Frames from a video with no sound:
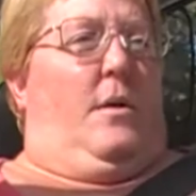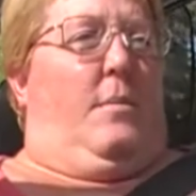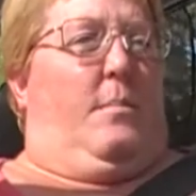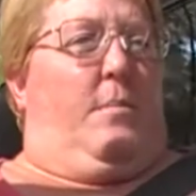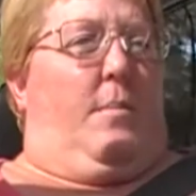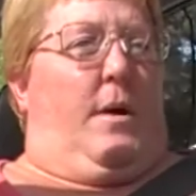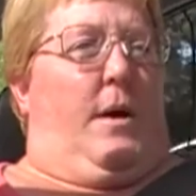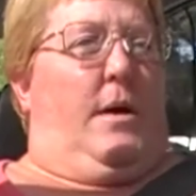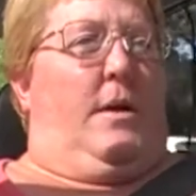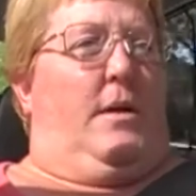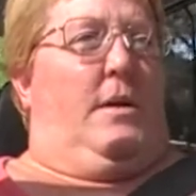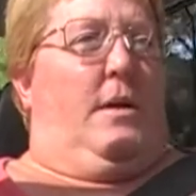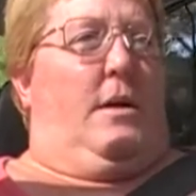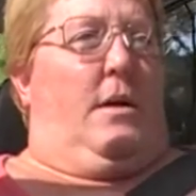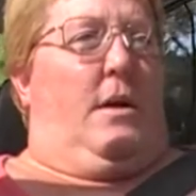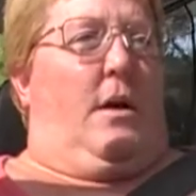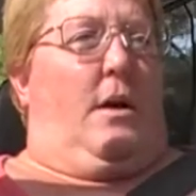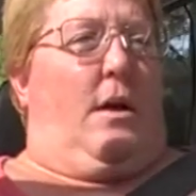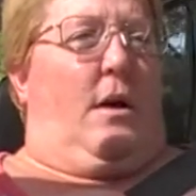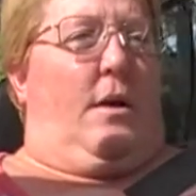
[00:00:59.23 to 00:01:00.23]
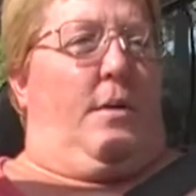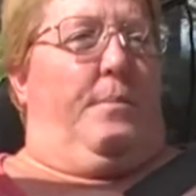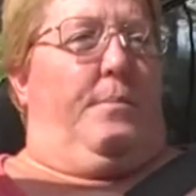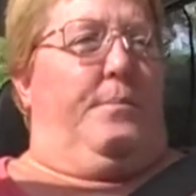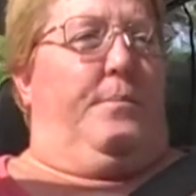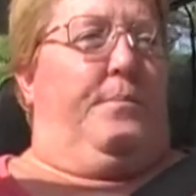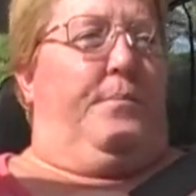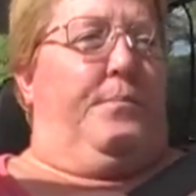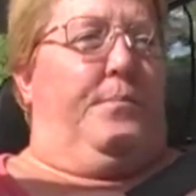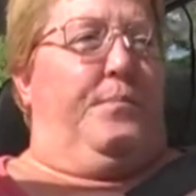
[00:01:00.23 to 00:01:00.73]
But
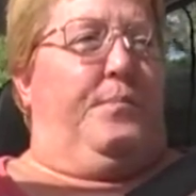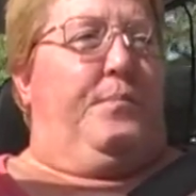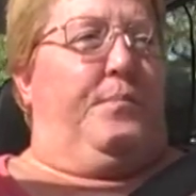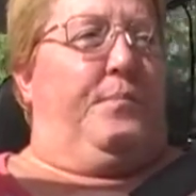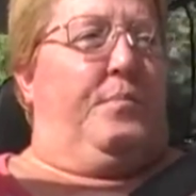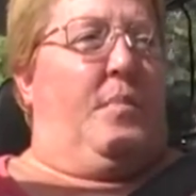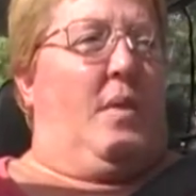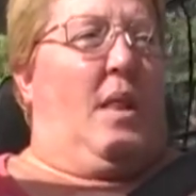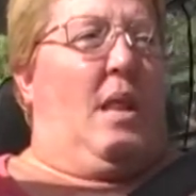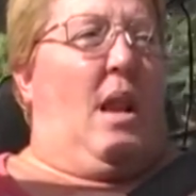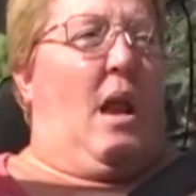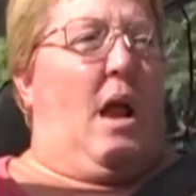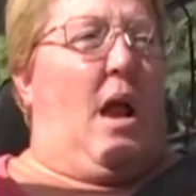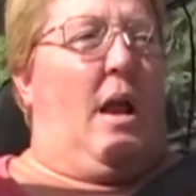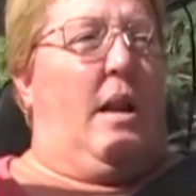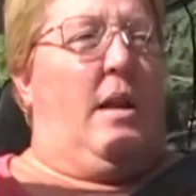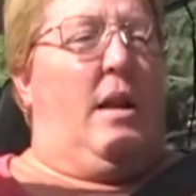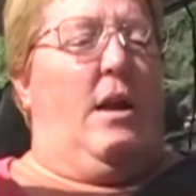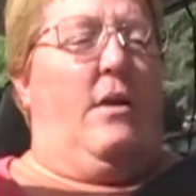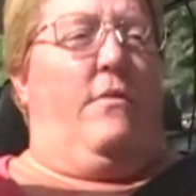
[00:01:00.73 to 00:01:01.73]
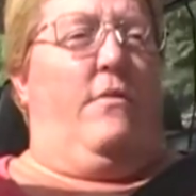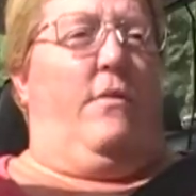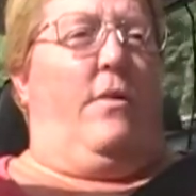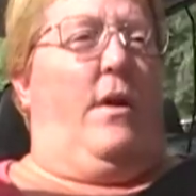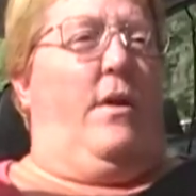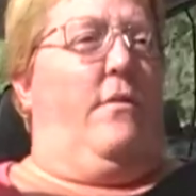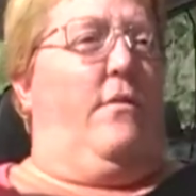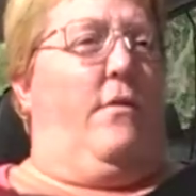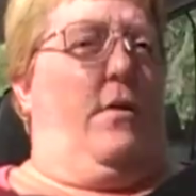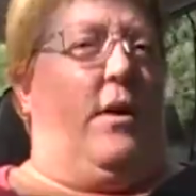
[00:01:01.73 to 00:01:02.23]
I never,
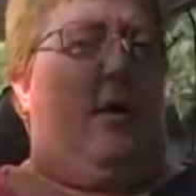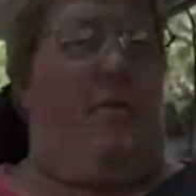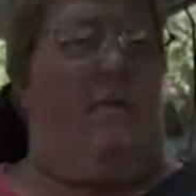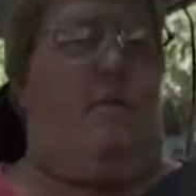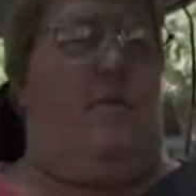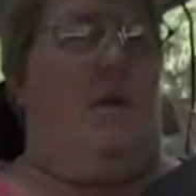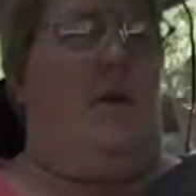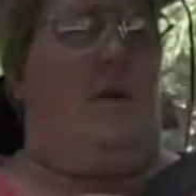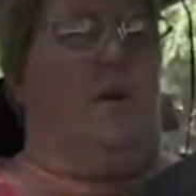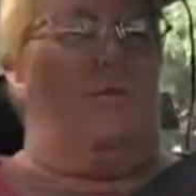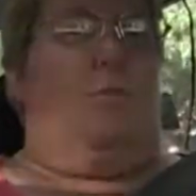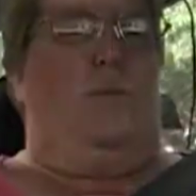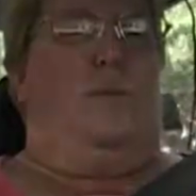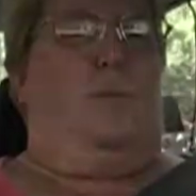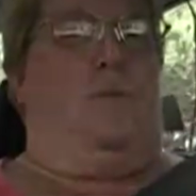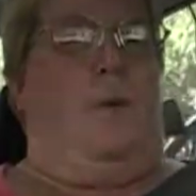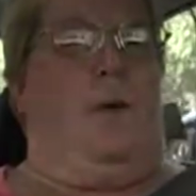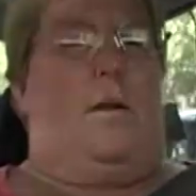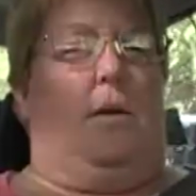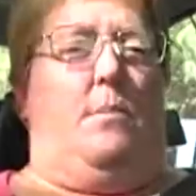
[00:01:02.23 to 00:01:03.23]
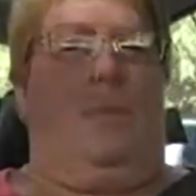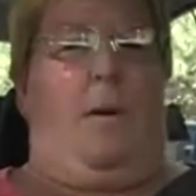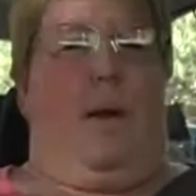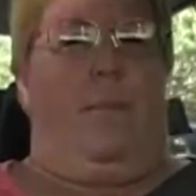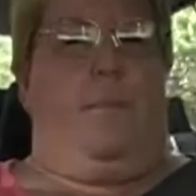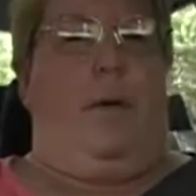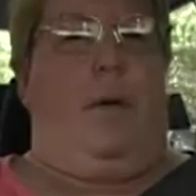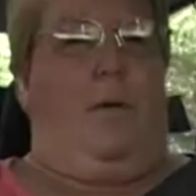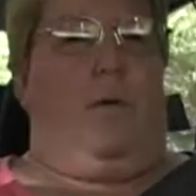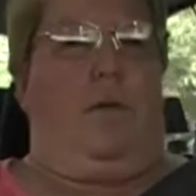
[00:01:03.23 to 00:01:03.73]
ever disrespected my
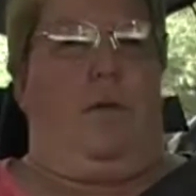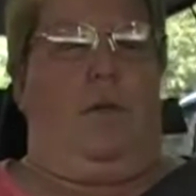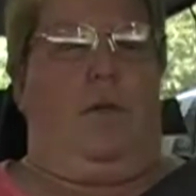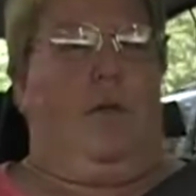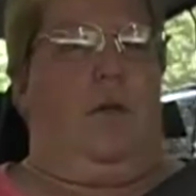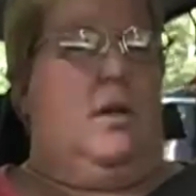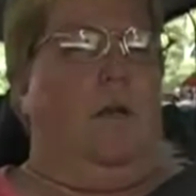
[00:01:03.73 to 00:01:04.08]
parents.